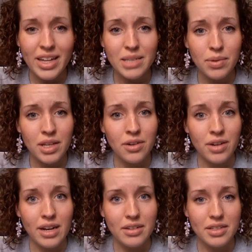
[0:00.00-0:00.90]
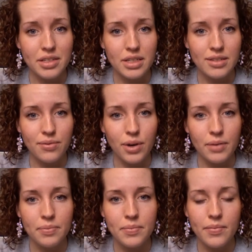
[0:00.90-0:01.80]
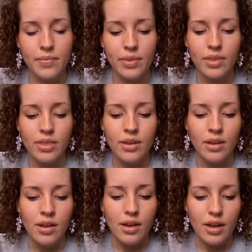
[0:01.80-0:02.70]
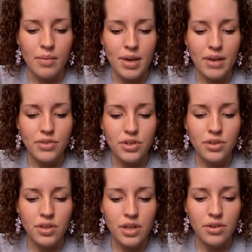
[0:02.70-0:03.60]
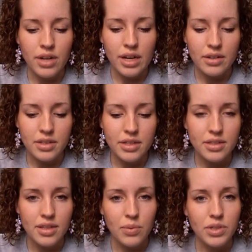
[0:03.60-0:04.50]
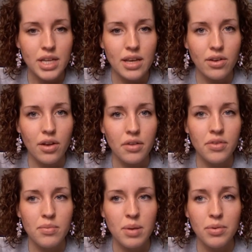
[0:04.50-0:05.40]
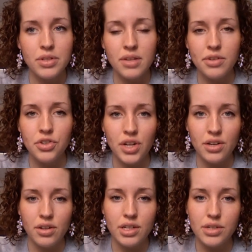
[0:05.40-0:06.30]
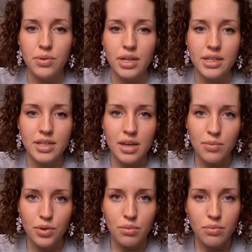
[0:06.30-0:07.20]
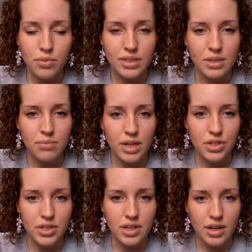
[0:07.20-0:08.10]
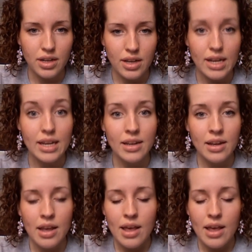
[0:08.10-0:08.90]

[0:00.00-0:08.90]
that's what the urinalysis is for. After the urinalysis, they will take all of the members of your gender into an exam room with some benches in it,